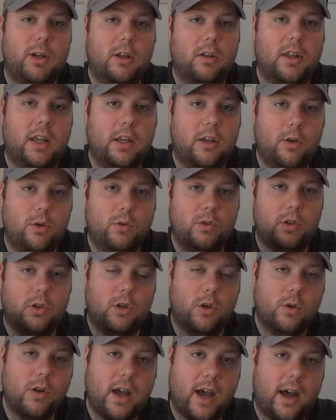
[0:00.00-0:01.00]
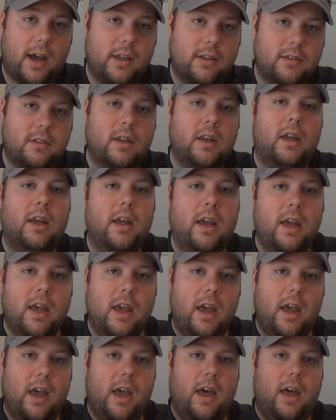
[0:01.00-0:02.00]
be a thank you to you guys.
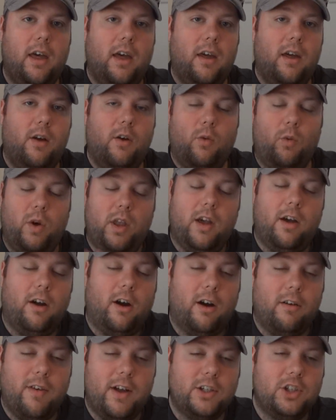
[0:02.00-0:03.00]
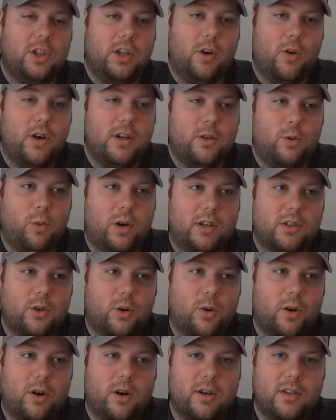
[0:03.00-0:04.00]
We are eventually going to work
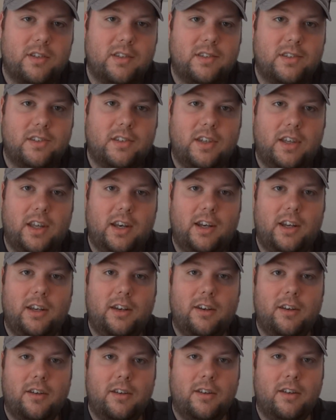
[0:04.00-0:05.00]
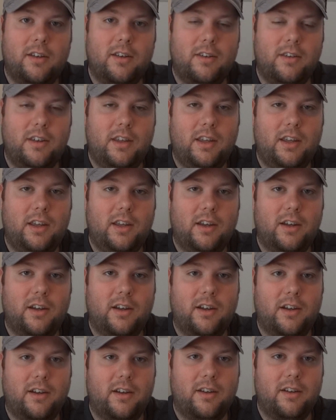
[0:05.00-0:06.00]
towards getting the
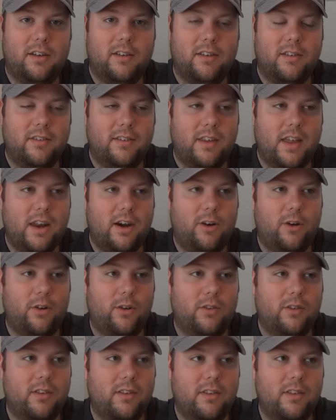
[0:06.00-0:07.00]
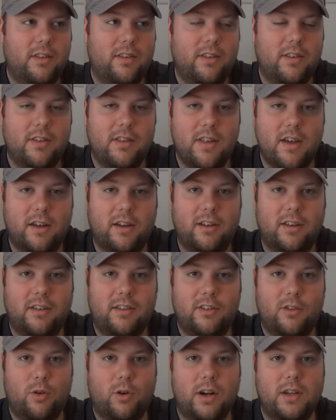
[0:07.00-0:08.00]
I don't know, the
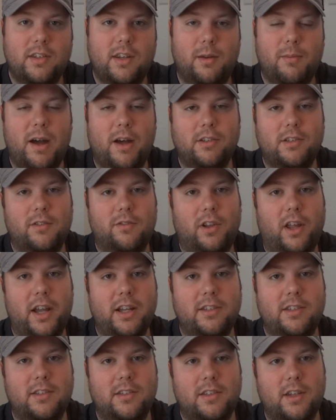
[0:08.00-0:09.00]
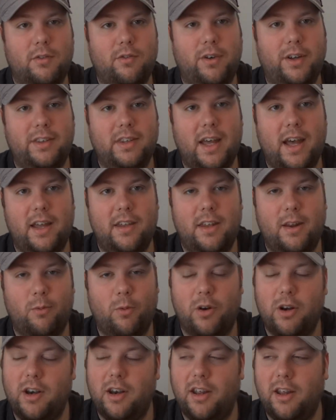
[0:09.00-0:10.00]
crazy amounts of likes and stuff like that, and
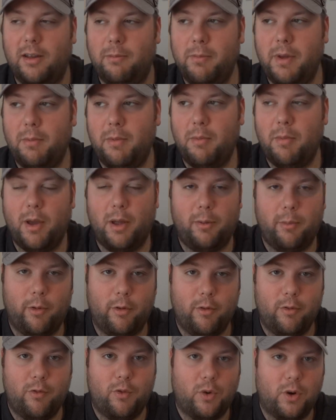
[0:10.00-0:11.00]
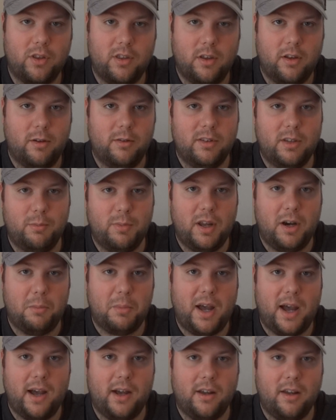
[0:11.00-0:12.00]
then one day maybe be able to afford the beta
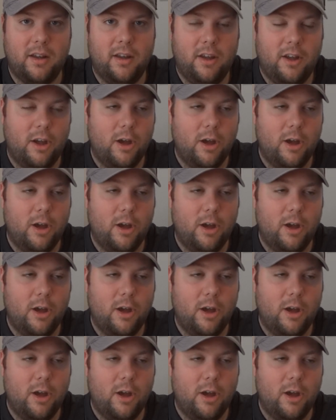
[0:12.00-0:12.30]
pack.